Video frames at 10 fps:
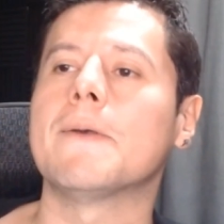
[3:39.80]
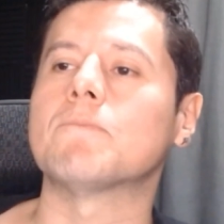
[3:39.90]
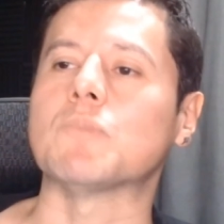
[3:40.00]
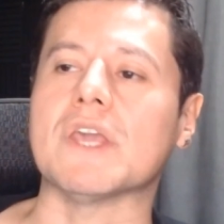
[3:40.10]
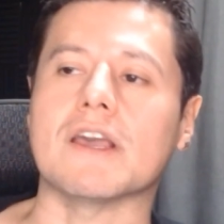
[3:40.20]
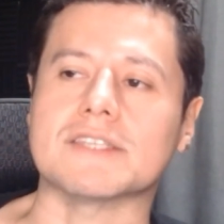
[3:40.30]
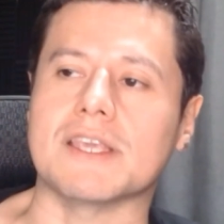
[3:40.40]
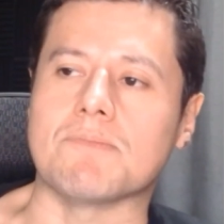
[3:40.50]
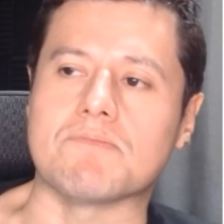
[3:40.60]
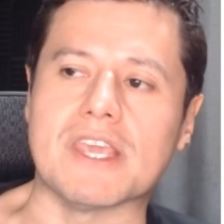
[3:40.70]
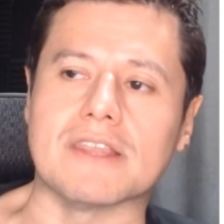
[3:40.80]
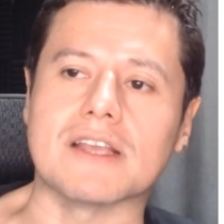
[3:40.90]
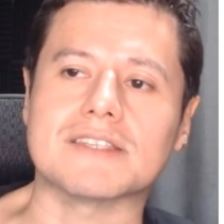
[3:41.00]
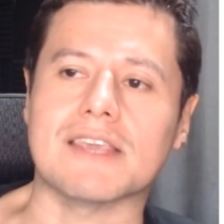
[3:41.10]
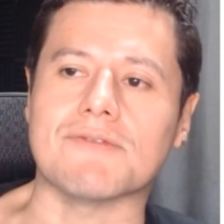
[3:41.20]
Because he, he
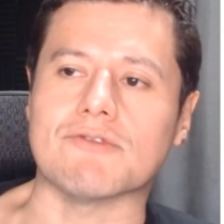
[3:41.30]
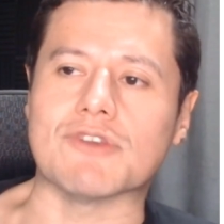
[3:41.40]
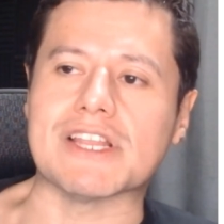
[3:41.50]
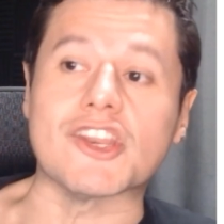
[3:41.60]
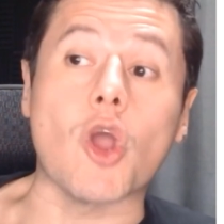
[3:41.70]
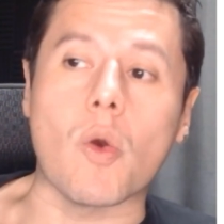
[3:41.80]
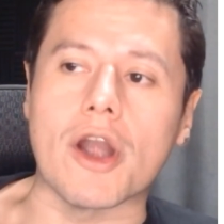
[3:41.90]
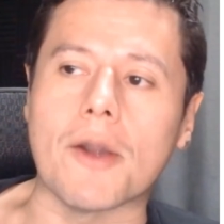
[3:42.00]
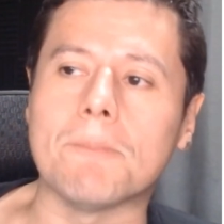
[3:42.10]
doesn't even really know her.